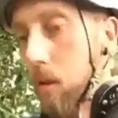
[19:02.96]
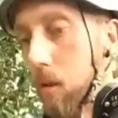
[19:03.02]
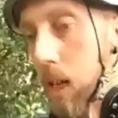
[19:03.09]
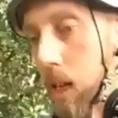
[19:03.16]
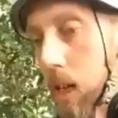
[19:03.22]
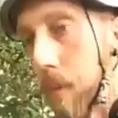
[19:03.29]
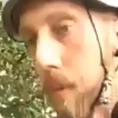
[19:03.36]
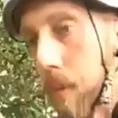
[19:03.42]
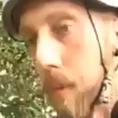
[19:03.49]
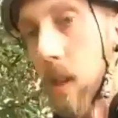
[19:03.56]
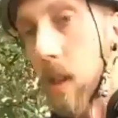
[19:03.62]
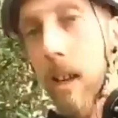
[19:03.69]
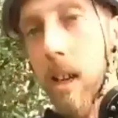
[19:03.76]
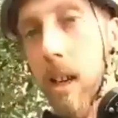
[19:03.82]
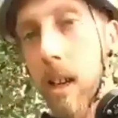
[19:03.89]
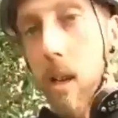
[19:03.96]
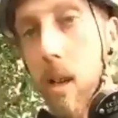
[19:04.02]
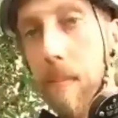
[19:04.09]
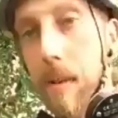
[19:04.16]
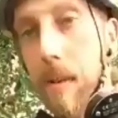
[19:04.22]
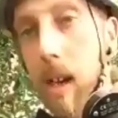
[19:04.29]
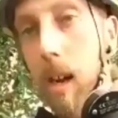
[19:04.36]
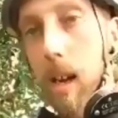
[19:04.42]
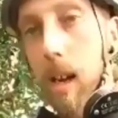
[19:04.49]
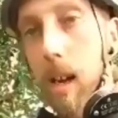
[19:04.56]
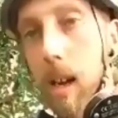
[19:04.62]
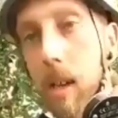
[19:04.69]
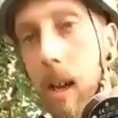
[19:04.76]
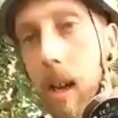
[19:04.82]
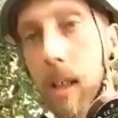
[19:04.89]
expect. Sometimes
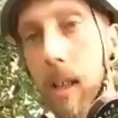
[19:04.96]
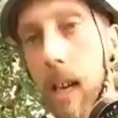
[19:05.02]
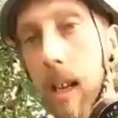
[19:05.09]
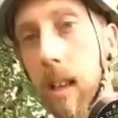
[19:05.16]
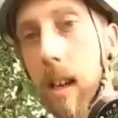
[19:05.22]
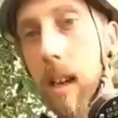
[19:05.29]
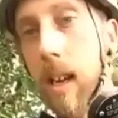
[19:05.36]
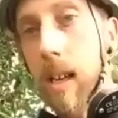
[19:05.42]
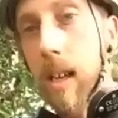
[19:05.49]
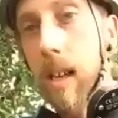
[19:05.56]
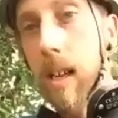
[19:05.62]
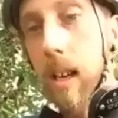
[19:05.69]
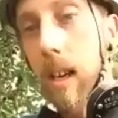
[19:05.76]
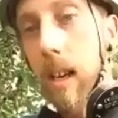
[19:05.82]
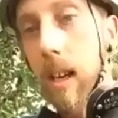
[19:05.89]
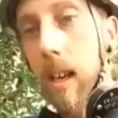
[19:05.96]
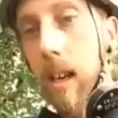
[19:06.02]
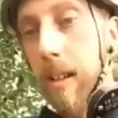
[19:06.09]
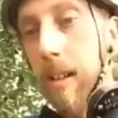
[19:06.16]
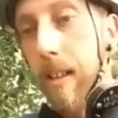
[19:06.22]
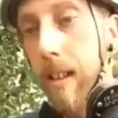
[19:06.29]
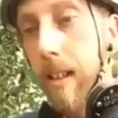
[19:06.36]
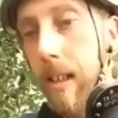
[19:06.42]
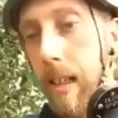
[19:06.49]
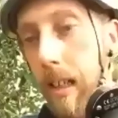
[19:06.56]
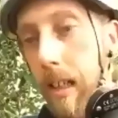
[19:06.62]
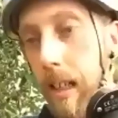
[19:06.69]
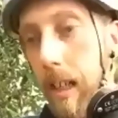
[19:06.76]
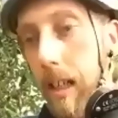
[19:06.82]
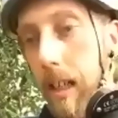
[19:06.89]
I'll get like a,
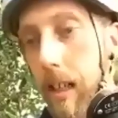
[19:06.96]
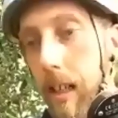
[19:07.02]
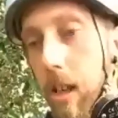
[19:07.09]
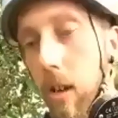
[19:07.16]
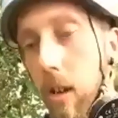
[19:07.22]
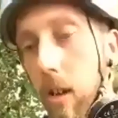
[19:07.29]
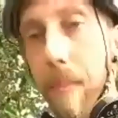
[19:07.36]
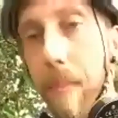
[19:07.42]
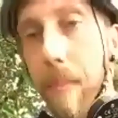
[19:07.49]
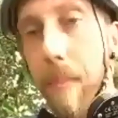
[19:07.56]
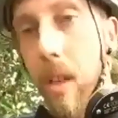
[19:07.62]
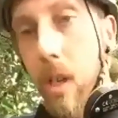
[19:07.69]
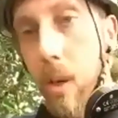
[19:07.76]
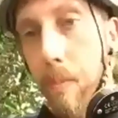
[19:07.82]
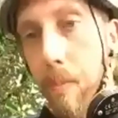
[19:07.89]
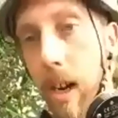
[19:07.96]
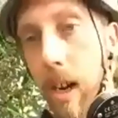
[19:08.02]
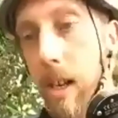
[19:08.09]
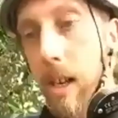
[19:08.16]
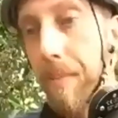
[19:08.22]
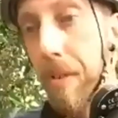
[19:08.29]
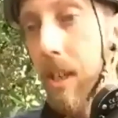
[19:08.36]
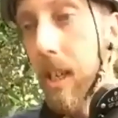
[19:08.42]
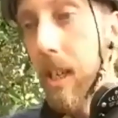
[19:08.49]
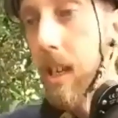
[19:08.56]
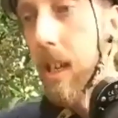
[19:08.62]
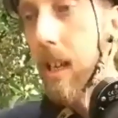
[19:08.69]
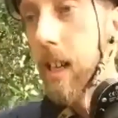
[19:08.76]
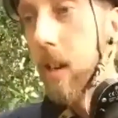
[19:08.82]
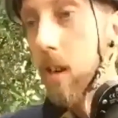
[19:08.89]
you know, a male spider
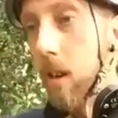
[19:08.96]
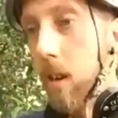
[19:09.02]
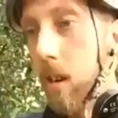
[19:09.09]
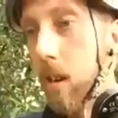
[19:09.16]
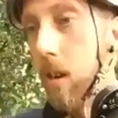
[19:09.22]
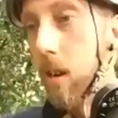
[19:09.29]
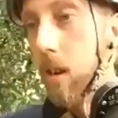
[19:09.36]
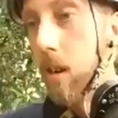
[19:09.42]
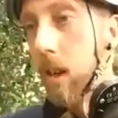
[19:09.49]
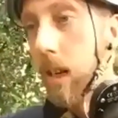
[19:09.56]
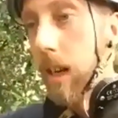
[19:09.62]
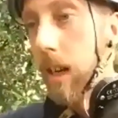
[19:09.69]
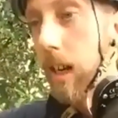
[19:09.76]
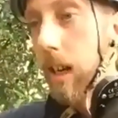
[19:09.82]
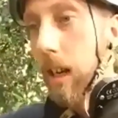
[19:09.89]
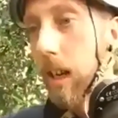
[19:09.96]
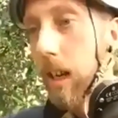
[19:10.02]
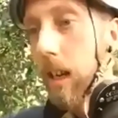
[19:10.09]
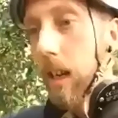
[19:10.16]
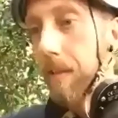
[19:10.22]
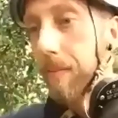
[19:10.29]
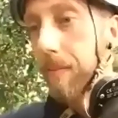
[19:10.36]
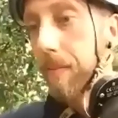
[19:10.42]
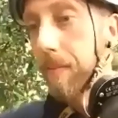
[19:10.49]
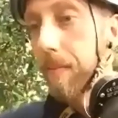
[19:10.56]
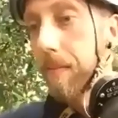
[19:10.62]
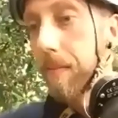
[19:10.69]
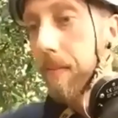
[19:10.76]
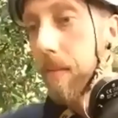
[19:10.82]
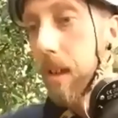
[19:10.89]
monkey or uh,
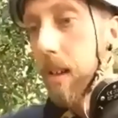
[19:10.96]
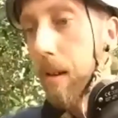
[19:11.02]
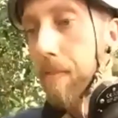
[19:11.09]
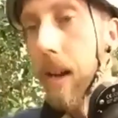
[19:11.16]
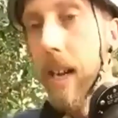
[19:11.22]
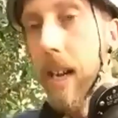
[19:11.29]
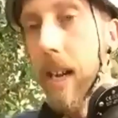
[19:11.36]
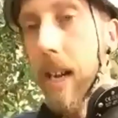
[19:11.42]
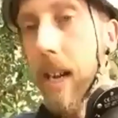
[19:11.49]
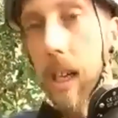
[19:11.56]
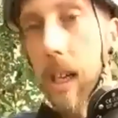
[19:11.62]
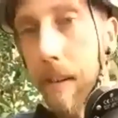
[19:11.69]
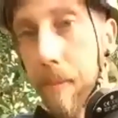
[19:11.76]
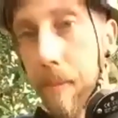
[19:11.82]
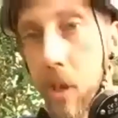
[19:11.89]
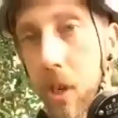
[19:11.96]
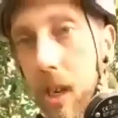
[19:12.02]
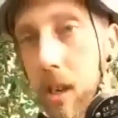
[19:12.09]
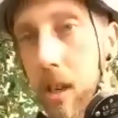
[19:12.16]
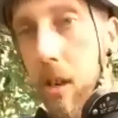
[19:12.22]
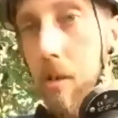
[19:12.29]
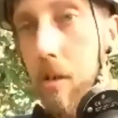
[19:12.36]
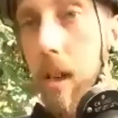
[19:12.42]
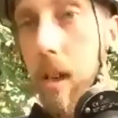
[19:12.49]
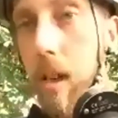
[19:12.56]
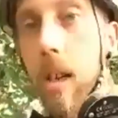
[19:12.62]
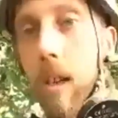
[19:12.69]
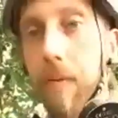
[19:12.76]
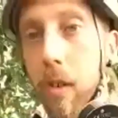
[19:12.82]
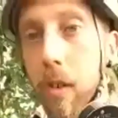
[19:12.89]
a male capuchin who
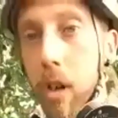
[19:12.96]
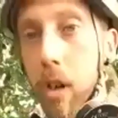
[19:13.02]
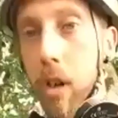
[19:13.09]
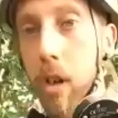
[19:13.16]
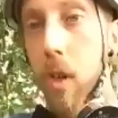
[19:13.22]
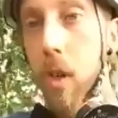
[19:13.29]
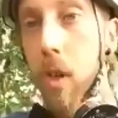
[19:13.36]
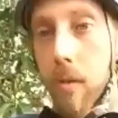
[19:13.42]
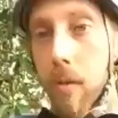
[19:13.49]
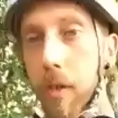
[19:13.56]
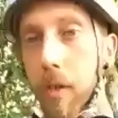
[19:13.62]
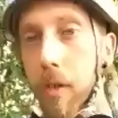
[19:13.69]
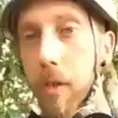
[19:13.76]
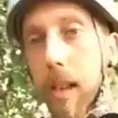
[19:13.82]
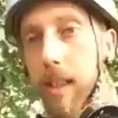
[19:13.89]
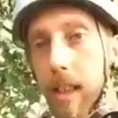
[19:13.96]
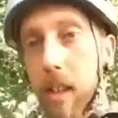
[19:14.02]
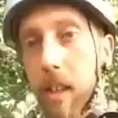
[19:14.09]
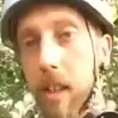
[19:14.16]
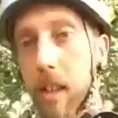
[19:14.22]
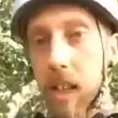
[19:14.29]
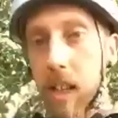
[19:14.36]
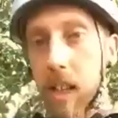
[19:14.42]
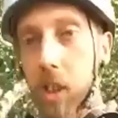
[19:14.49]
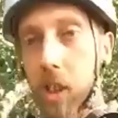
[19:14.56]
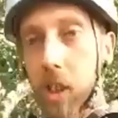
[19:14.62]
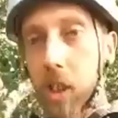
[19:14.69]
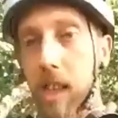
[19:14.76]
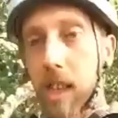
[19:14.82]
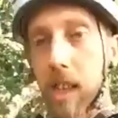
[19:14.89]
kind of comes over and they'll like
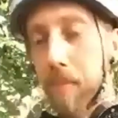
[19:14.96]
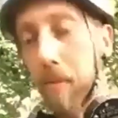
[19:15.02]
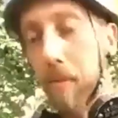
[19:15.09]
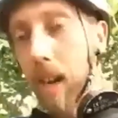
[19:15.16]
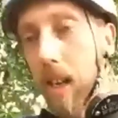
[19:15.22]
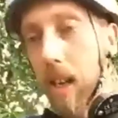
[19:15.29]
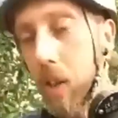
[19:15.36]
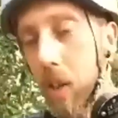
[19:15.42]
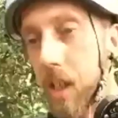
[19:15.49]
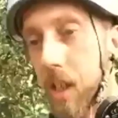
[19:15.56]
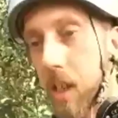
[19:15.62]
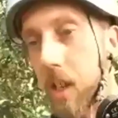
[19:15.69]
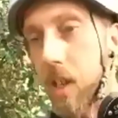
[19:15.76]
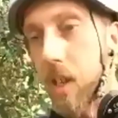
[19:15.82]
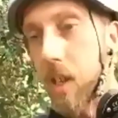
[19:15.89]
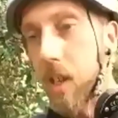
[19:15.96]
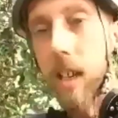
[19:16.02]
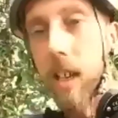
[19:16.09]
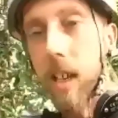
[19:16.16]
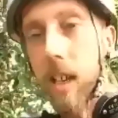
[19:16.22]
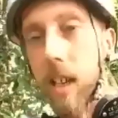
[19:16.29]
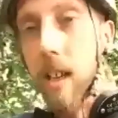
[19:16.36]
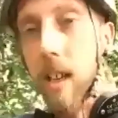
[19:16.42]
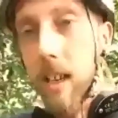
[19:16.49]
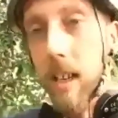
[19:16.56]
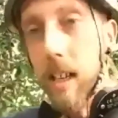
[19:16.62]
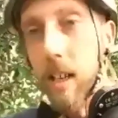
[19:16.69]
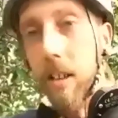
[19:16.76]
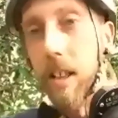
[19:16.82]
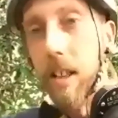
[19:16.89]
shake the branches and they you know
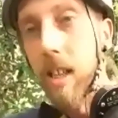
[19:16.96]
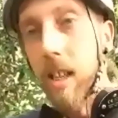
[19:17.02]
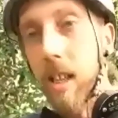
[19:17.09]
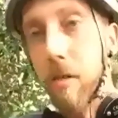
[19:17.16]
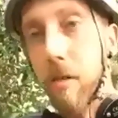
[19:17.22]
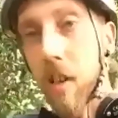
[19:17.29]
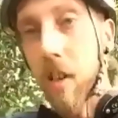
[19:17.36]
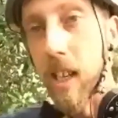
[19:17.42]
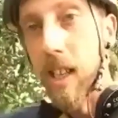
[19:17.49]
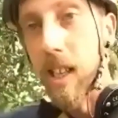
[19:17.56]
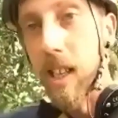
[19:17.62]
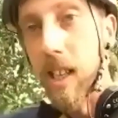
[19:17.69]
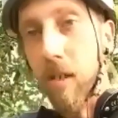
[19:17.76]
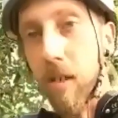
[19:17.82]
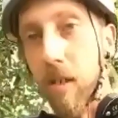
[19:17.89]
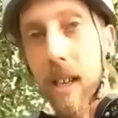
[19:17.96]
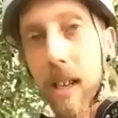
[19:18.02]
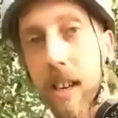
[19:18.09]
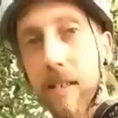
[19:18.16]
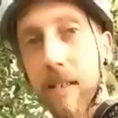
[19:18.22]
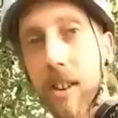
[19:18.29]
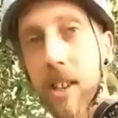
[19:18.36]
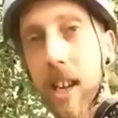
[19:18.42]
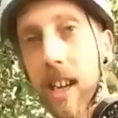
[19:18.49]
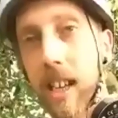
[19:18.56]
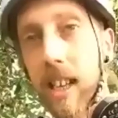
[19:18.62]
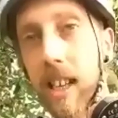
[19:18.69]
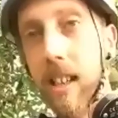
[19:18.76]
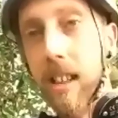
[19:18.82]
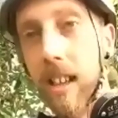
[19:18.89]
that you can see that they're a bit
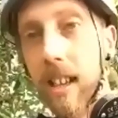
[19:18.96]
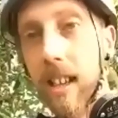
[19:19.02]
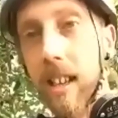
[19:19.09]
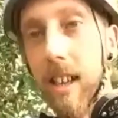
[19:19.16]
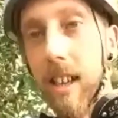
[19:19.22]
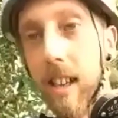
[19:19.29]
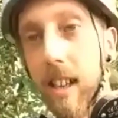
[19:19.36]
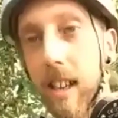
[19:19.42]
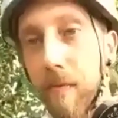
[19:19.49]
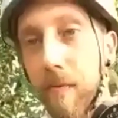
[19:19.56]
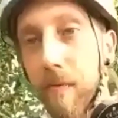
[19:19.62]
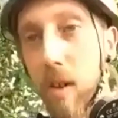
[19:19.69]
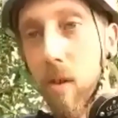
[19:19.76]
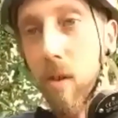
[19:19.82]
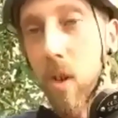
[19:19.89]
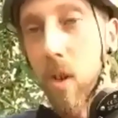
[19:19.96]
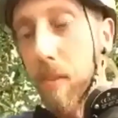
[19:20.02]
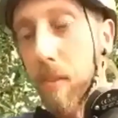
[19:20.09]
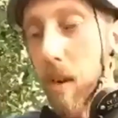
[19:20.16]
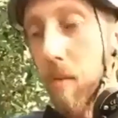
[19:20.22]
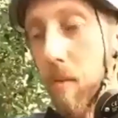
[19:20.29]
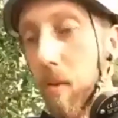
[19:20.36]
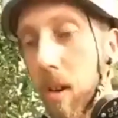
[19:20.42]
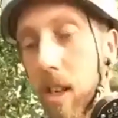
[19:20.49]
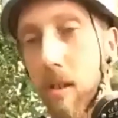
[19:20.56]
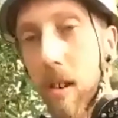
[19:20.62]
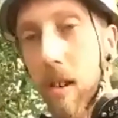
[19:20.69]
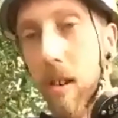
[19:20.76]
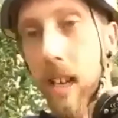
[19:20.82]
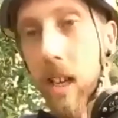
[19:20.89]
irritated and they're like confused about why
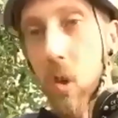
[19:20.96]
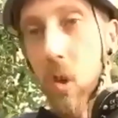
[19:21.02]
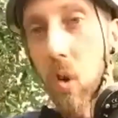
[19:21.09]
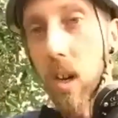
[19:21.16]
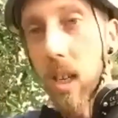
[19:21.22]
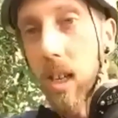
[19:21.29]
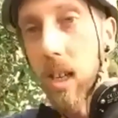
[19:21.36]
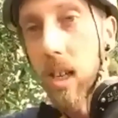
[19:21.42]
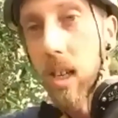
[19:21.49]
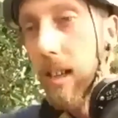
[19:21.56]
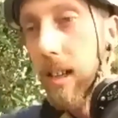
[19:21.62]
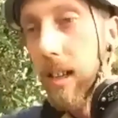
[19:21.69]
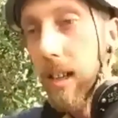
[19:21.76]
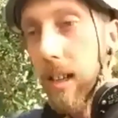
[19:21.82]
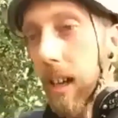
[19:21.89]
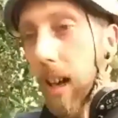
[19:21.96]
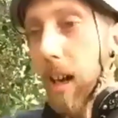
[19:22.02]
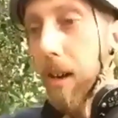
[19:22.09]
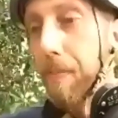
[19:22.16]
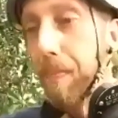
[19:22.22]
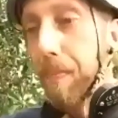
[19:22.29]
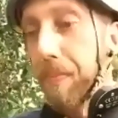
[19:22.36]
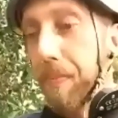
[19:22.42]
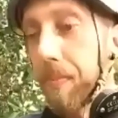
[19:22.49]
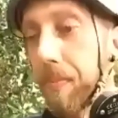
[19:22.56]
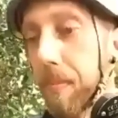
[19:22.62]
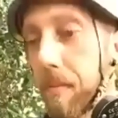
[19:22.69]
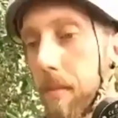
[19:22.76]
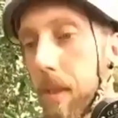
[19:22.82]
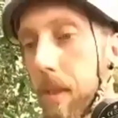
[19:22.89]
you're in their tree um,
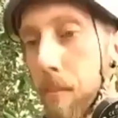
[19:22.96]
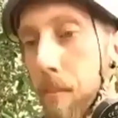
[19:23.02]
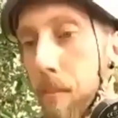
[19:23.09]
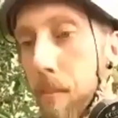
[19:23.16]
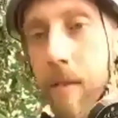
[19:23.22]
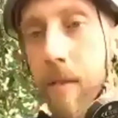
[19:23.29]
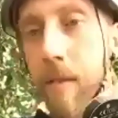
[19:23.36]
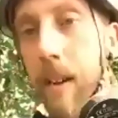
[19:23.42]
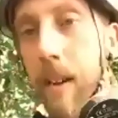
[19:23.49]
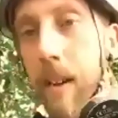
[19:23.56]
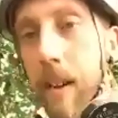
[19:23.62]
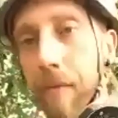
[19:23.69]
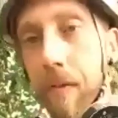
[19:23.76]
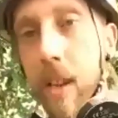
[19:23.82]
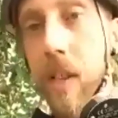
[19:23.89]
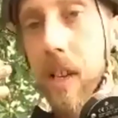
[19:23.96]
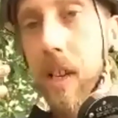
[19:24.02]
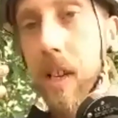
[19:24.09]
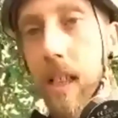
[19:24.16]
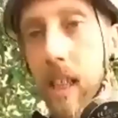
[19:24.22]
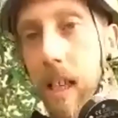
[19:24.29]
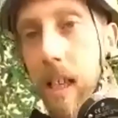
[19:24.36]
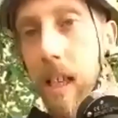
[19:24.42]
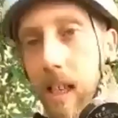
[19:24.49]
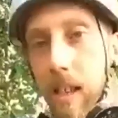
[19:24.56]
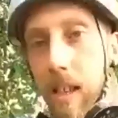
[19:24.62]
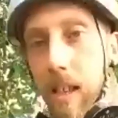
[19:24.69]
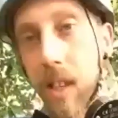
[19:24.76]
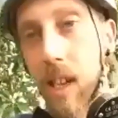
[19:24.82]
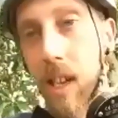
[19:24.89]
but they've never physically kind of
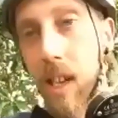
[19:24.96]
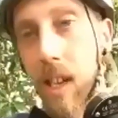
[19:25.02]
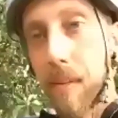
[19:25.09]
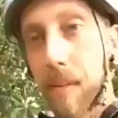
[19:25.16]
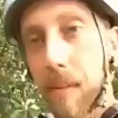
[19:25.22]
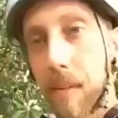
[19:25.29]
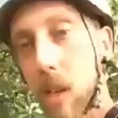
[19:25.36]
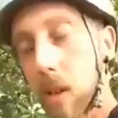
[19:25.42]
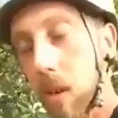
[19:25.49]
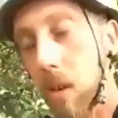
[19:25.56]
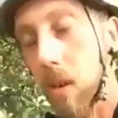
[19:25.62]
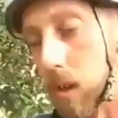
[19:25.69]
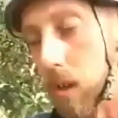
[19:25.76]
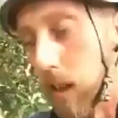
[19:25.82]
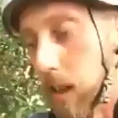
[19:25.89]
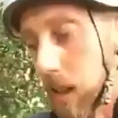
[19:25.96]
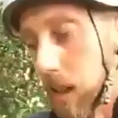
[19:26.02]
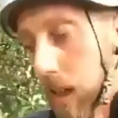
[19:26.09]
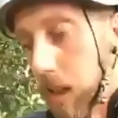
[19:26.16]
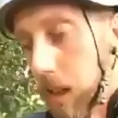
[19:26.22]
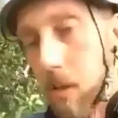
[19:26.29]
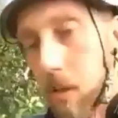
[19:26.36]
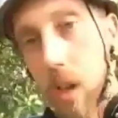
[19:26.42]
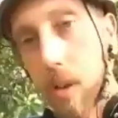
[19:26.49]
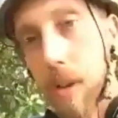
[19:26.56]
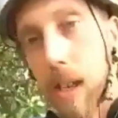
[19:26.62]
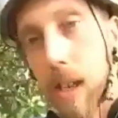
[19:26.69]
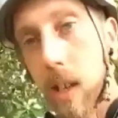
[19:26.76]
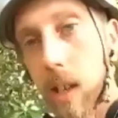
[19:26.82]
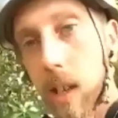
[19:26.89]
attacked me so they don't to be
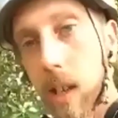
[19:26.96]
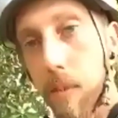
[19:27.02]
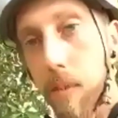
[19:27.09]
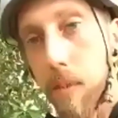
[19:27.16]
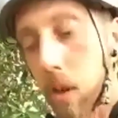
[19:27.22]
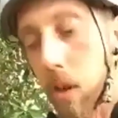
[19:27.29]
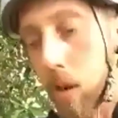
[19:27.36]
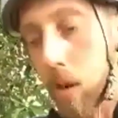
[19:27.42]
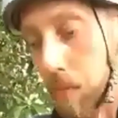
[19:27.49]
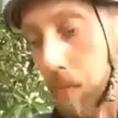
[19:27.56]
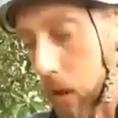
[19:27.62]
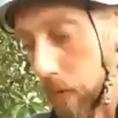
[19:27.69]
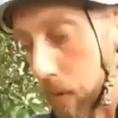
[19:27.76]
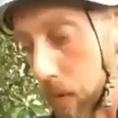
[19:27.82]
seem to be too much of a